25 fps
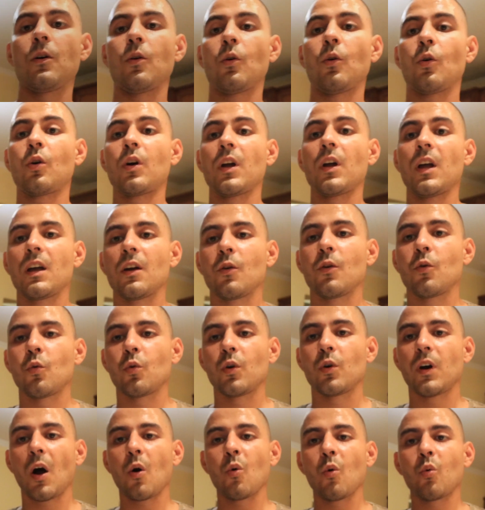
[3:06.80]
Okay,
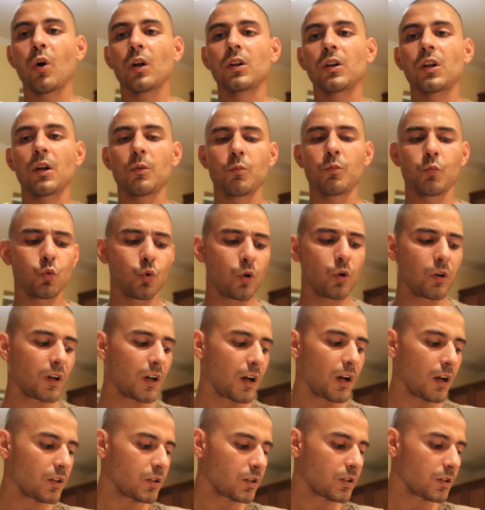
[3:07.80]
now what I'm doing,
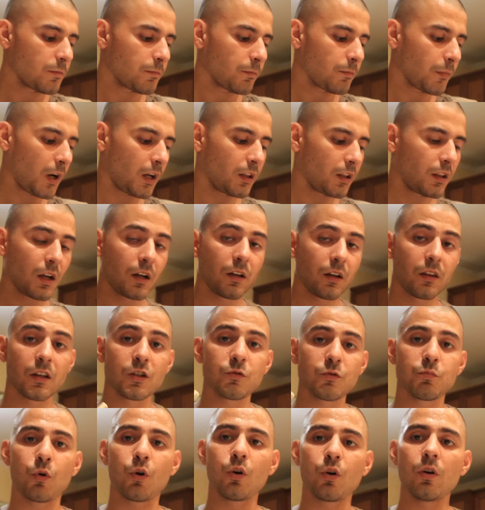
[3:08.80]
guys? I take
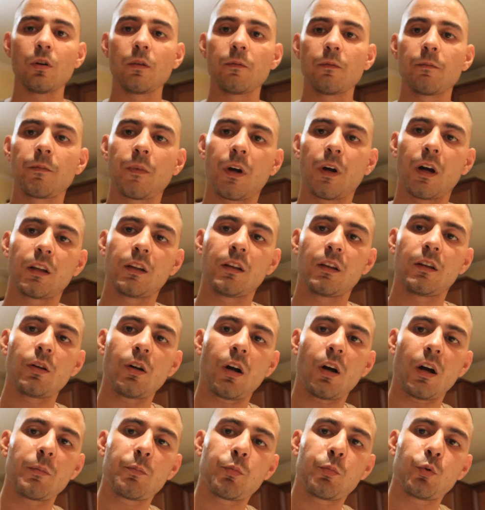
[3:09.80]
this bowl.
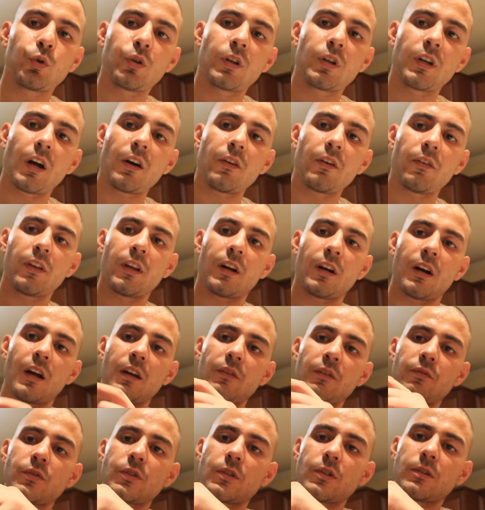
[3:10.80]
I put here the
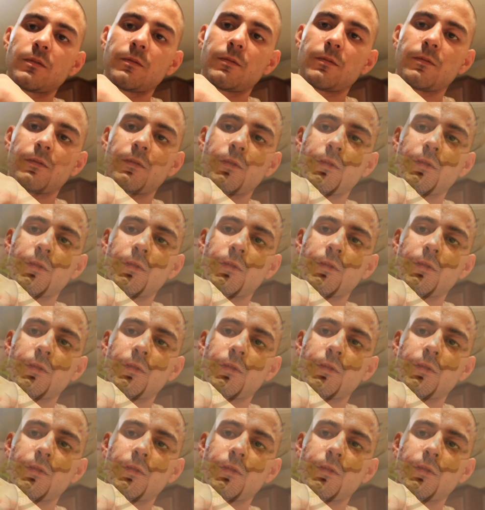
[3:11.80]
knives. Okay.